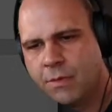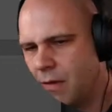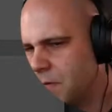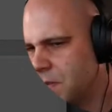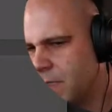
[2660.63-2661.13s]

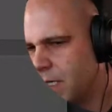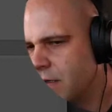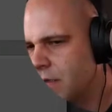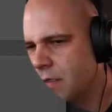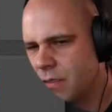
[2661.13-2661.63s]
That was weird.
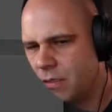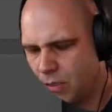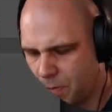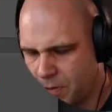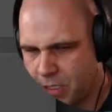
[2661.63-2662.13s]

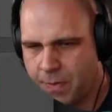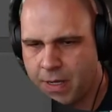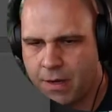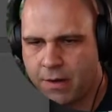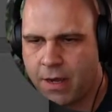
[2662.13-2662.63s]
Super
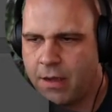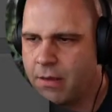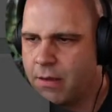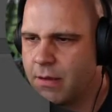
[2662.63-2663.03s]
jumpy. Okay.